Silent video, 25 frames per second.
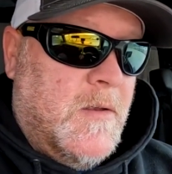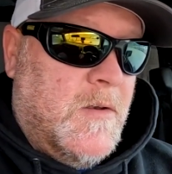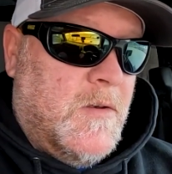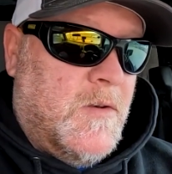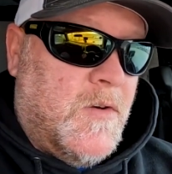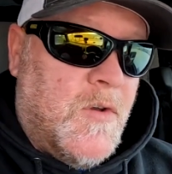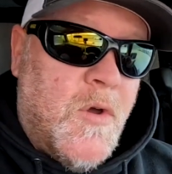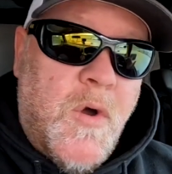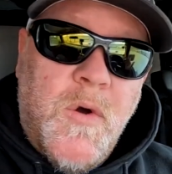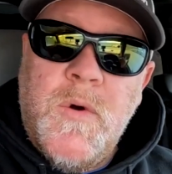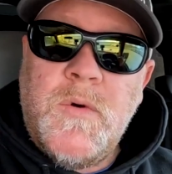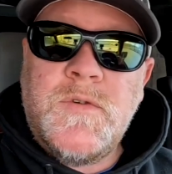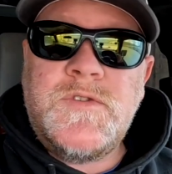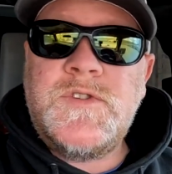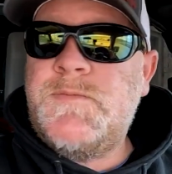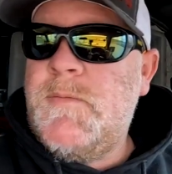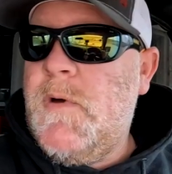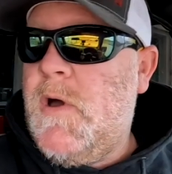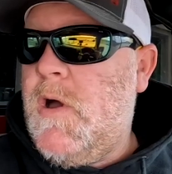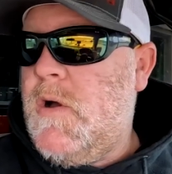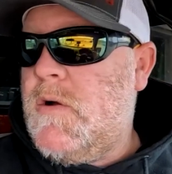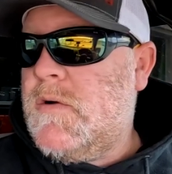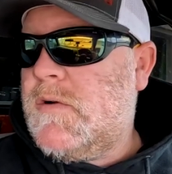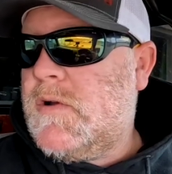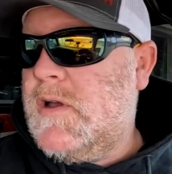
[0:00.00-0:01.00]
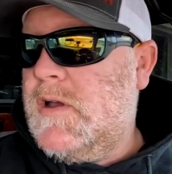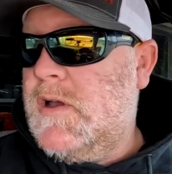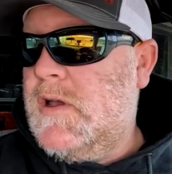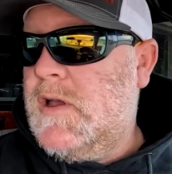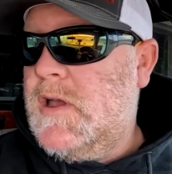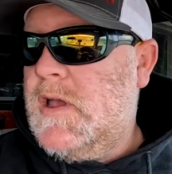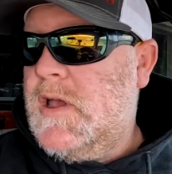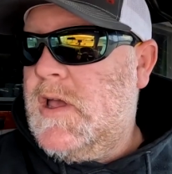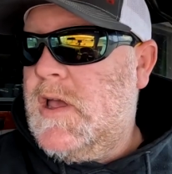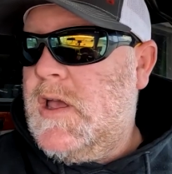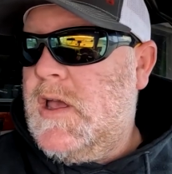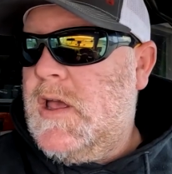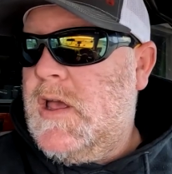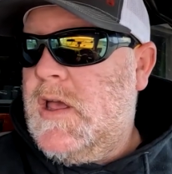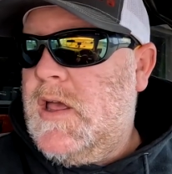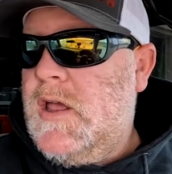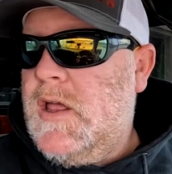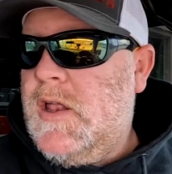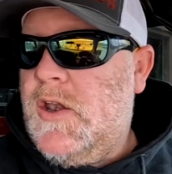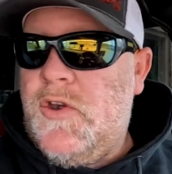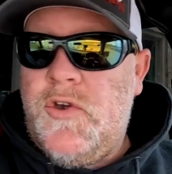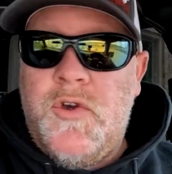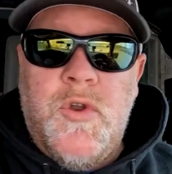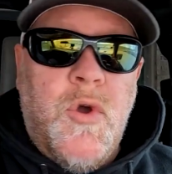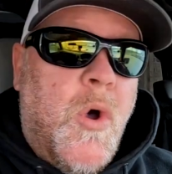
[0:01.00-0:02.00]
No smoke,
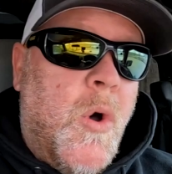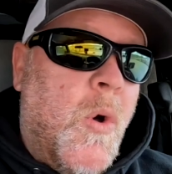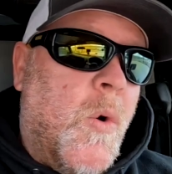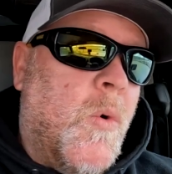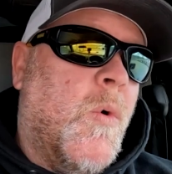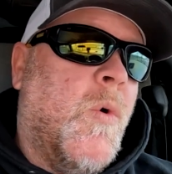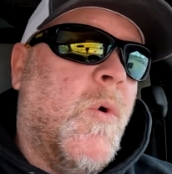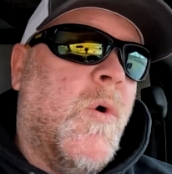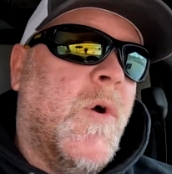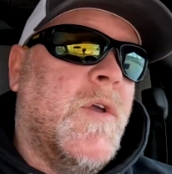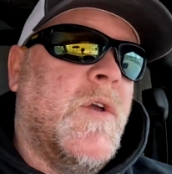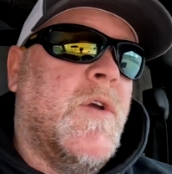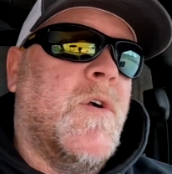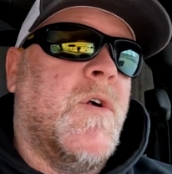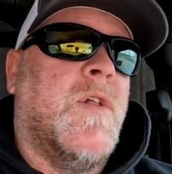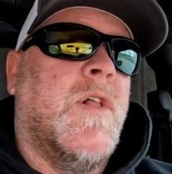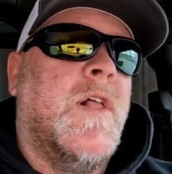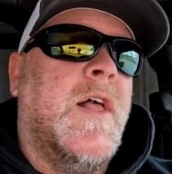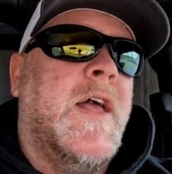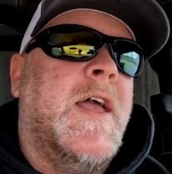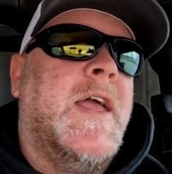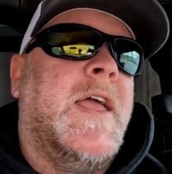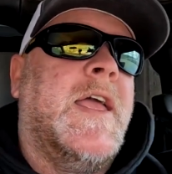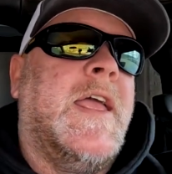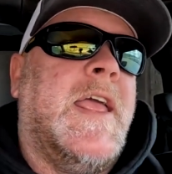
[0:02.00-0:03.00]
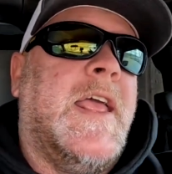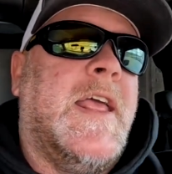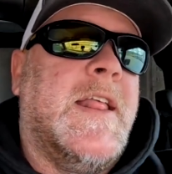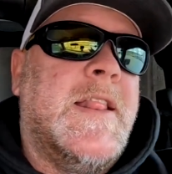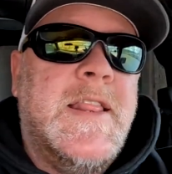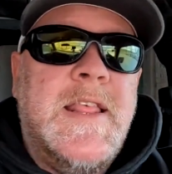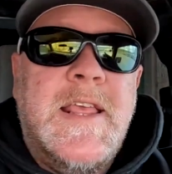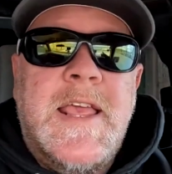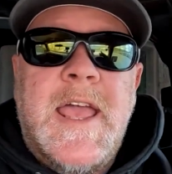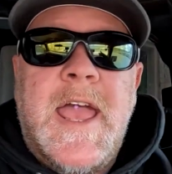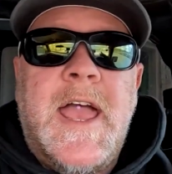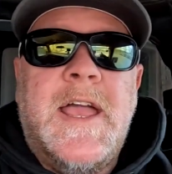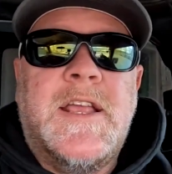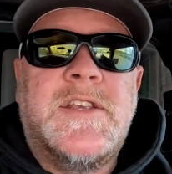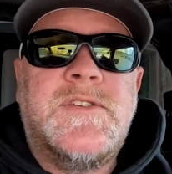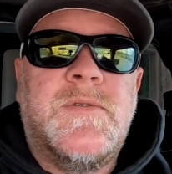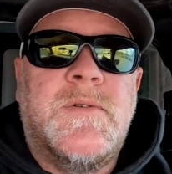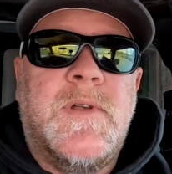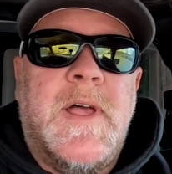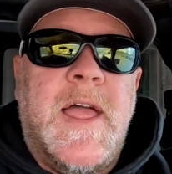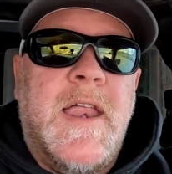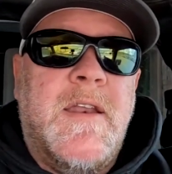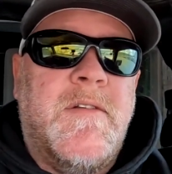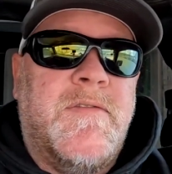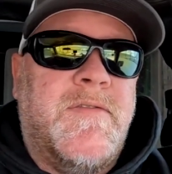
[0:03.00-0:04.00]
no oil in the
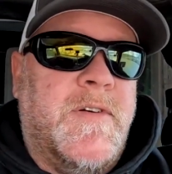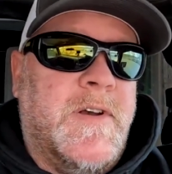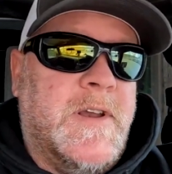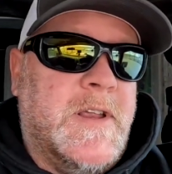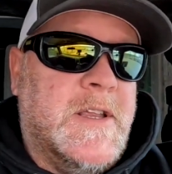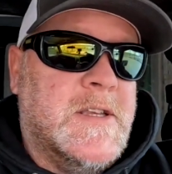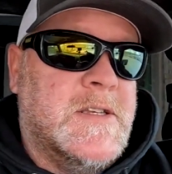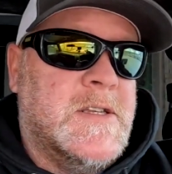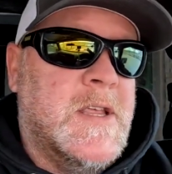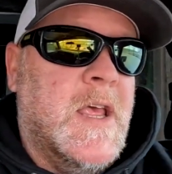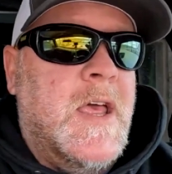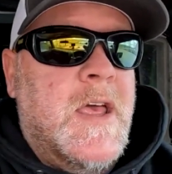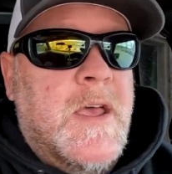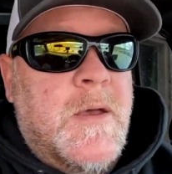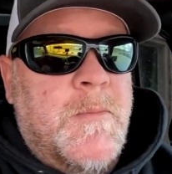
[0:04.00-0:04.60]
actual antifreeze,